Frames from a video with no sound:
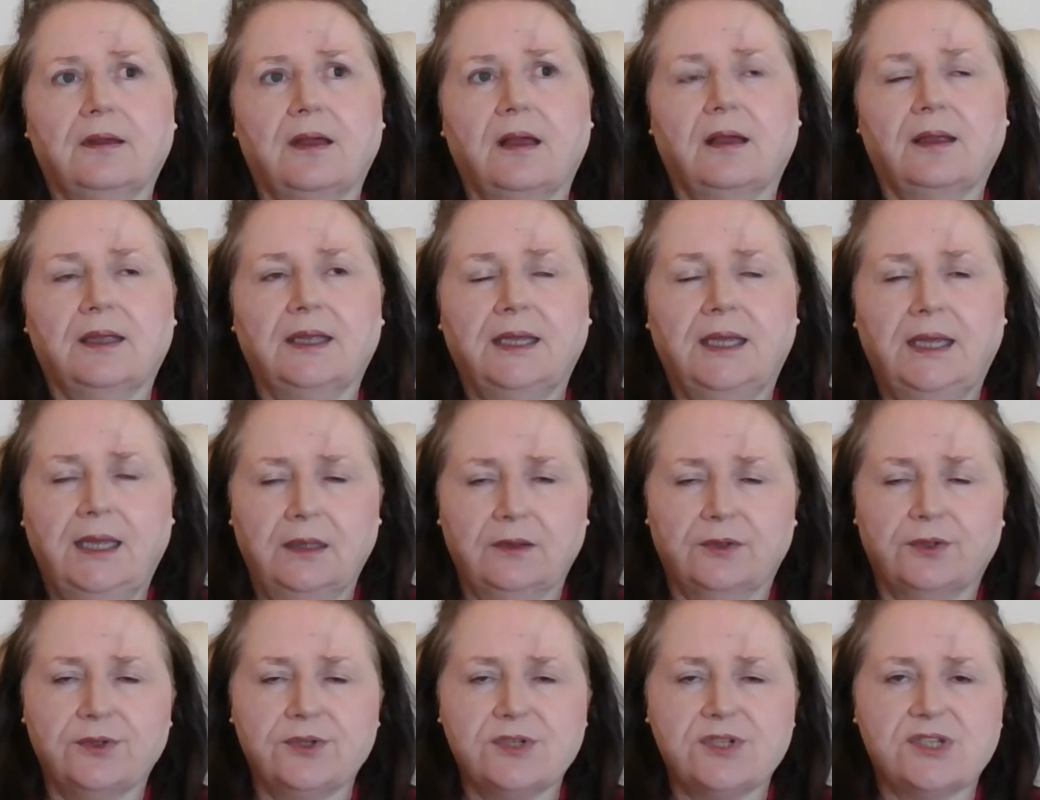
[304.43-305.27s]

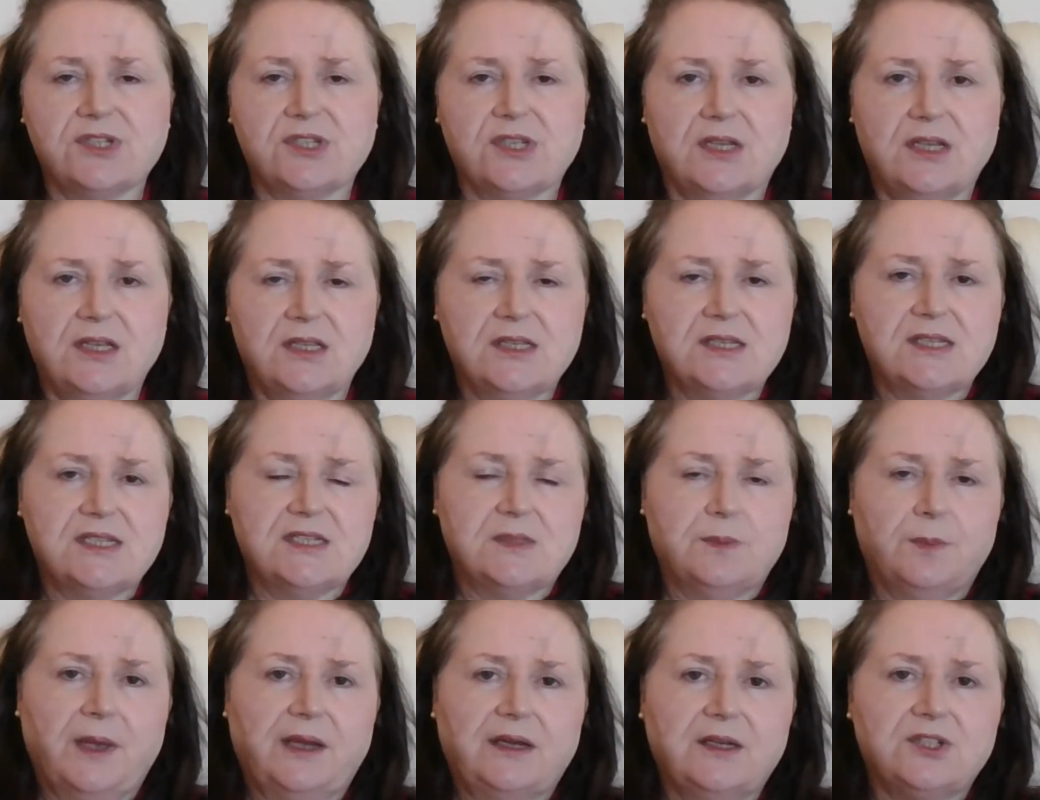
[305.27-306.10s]
healers and
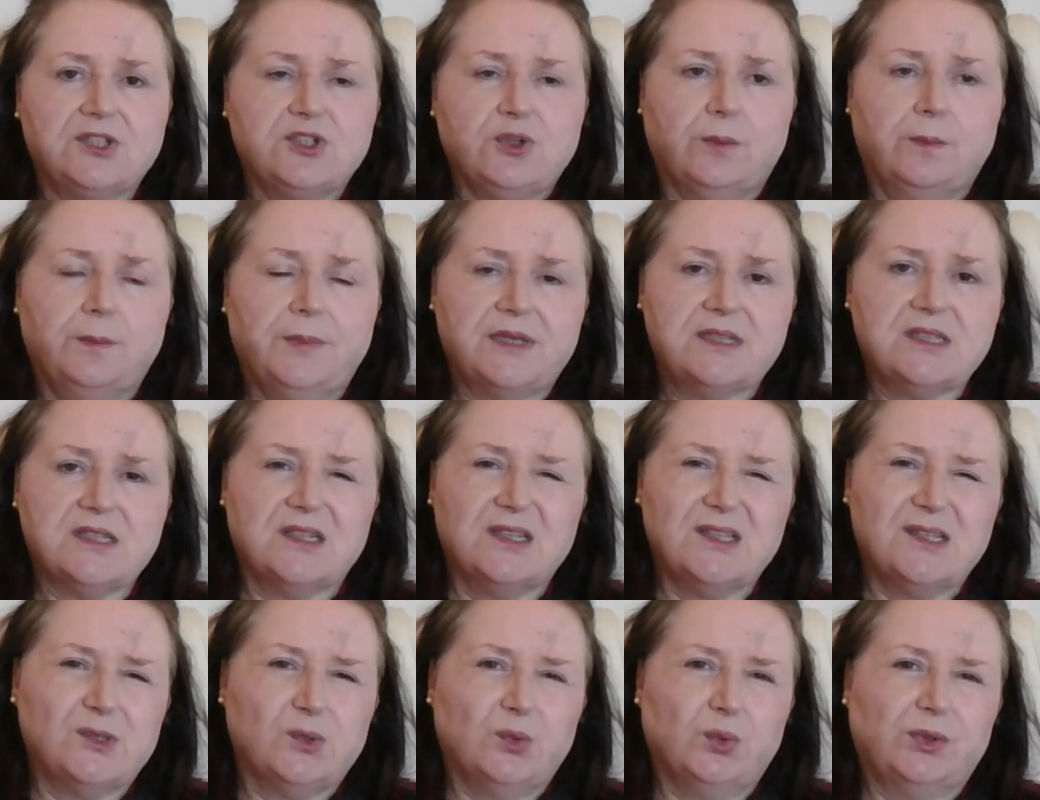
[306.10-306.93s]
spiritual
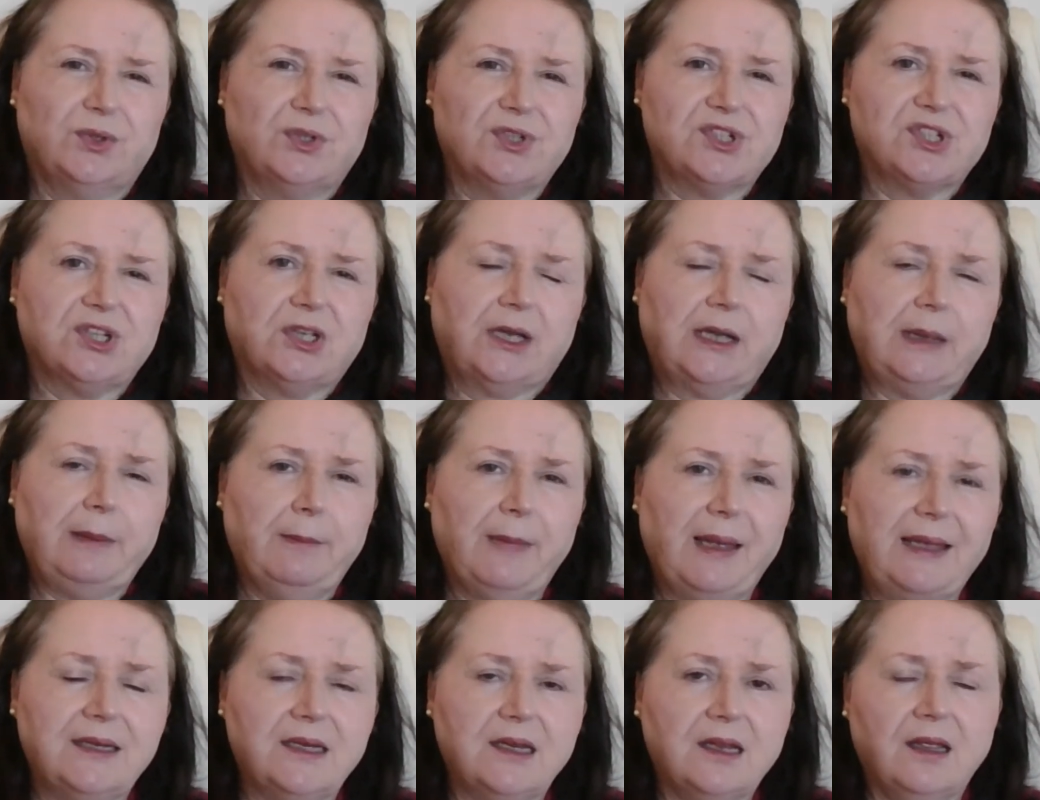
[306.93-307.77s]
business owners come
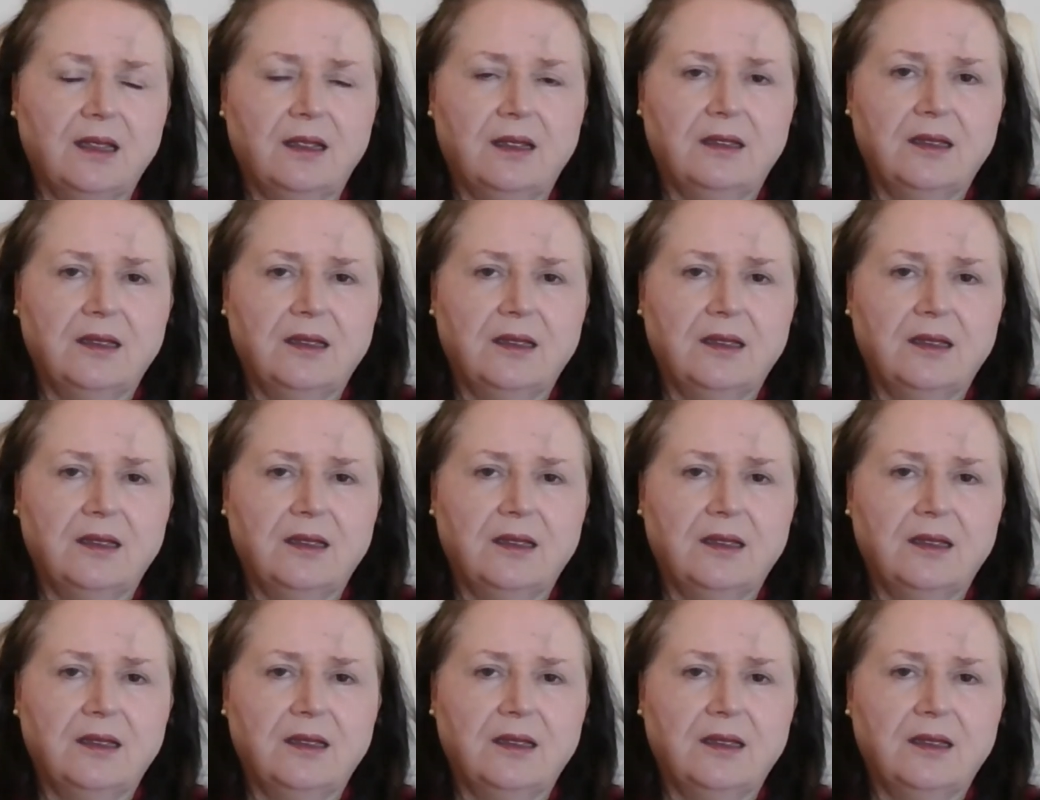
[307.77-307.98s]
in